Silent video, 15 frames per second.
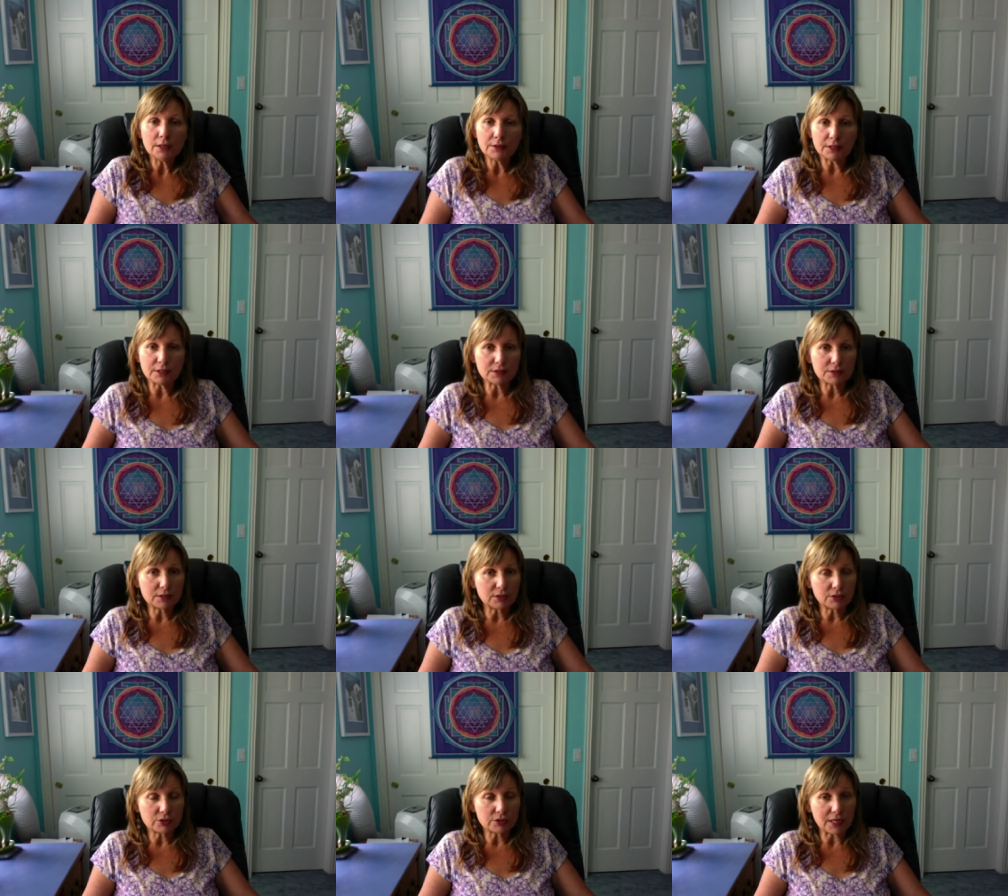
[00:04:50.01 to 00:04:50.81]
things
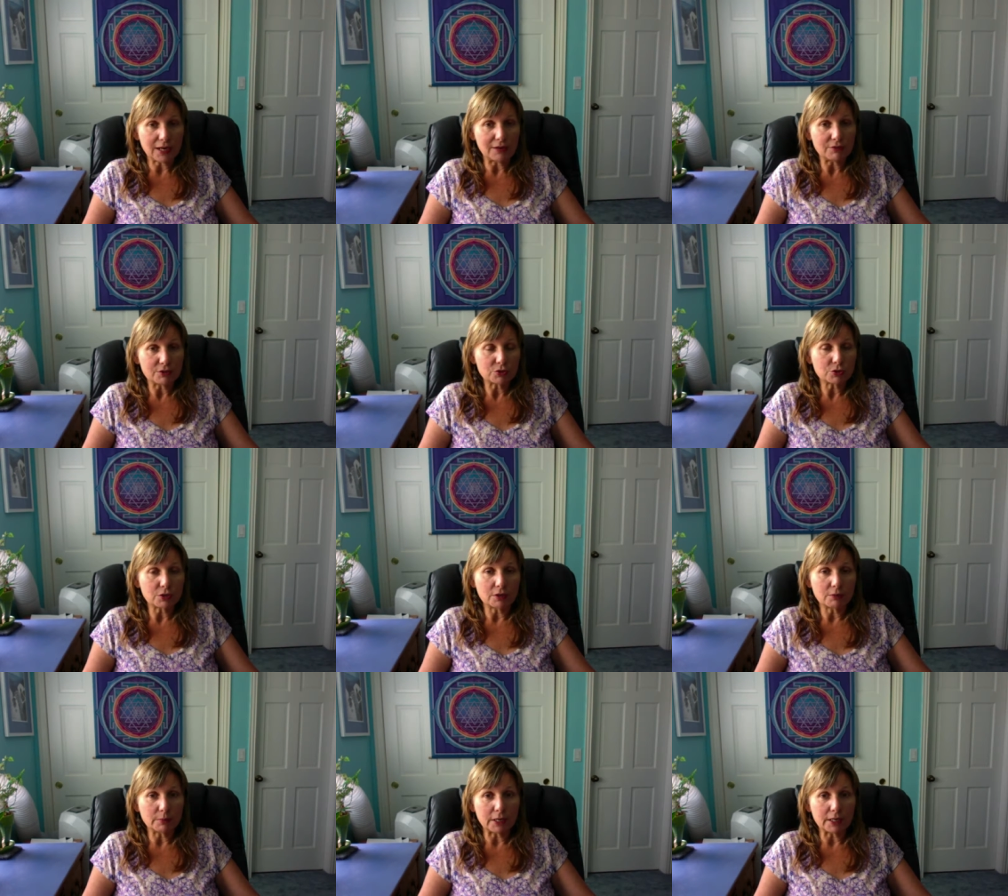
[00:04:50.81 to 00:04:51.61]
that just have a
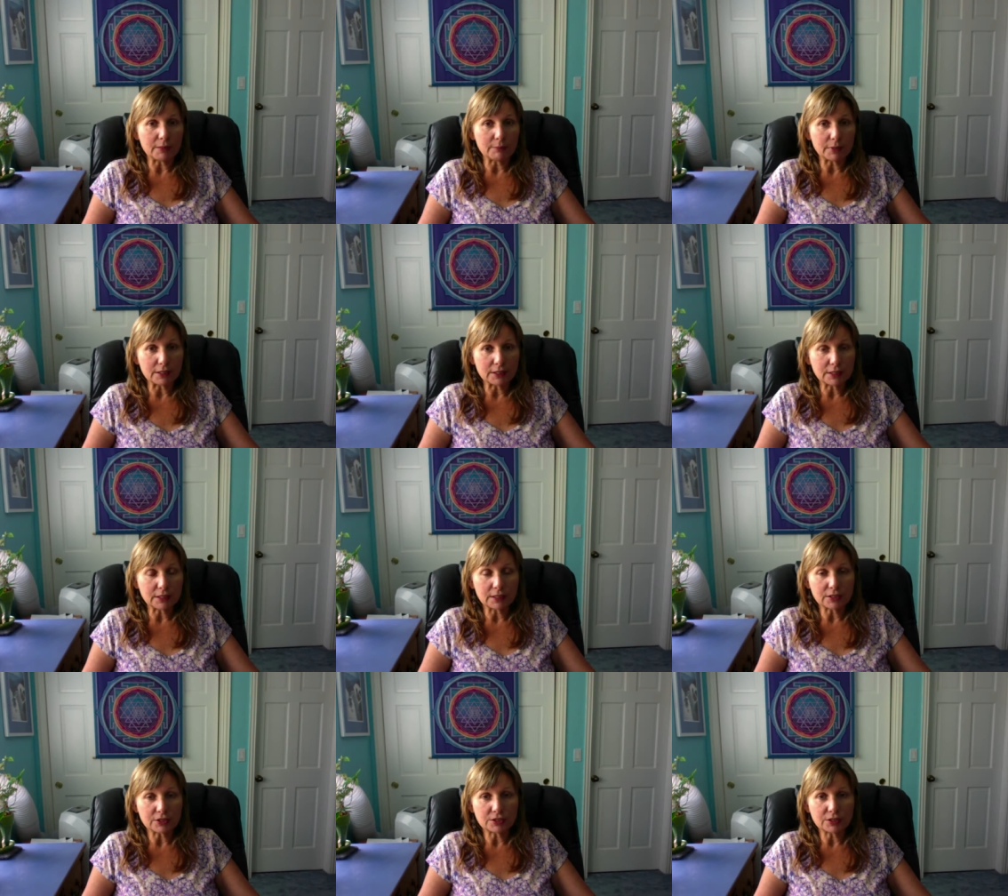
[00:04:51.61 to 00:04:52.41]
strong body-mind
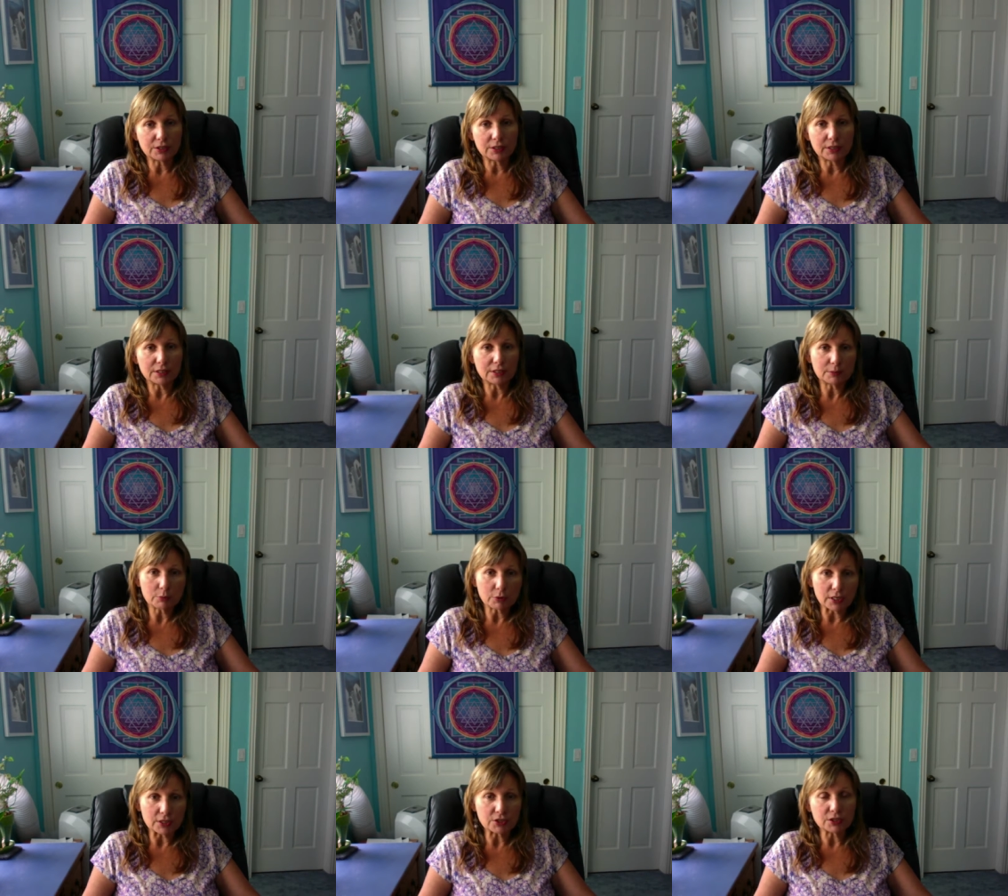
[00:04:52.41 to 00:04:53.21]
connection like
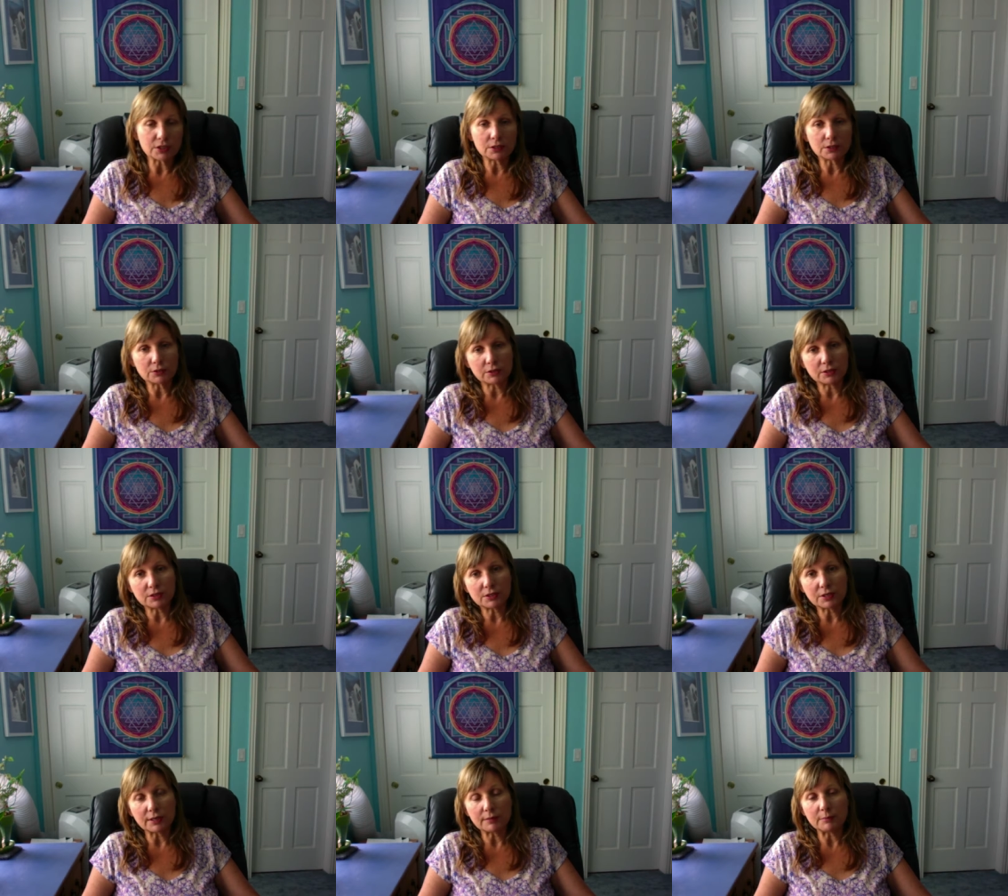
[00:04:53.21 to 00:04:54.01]
depression or
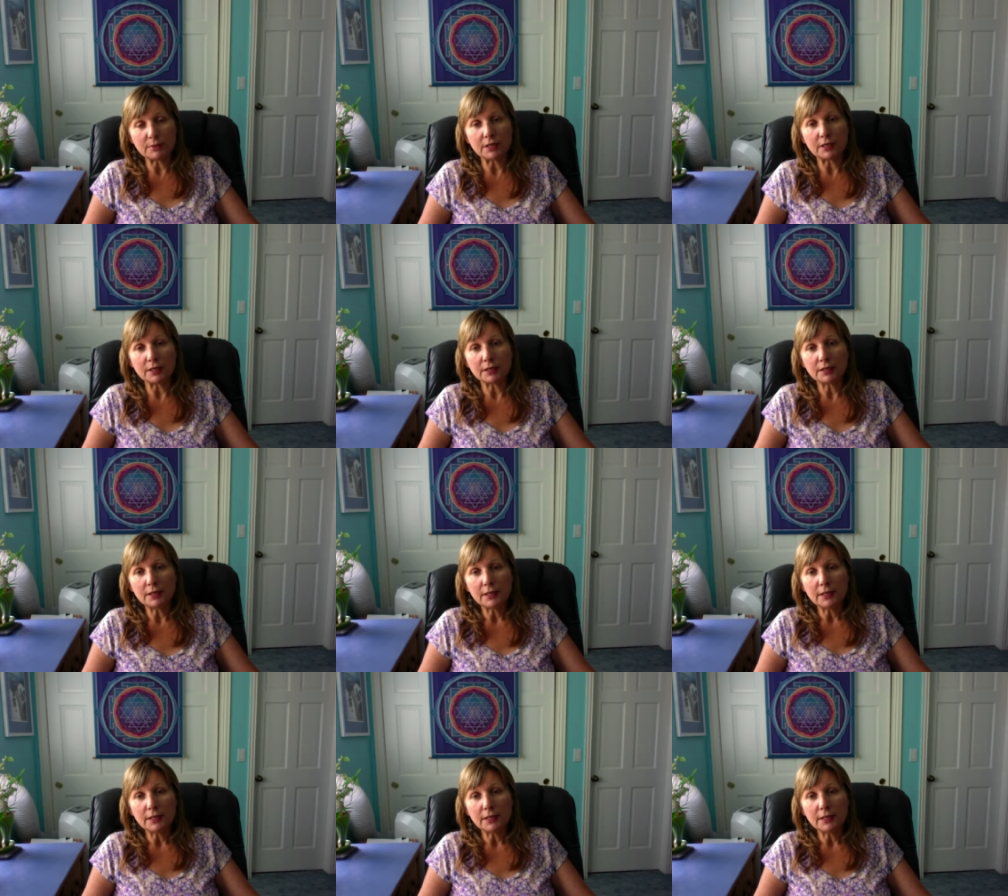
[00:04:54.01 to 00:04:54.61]
insomnia.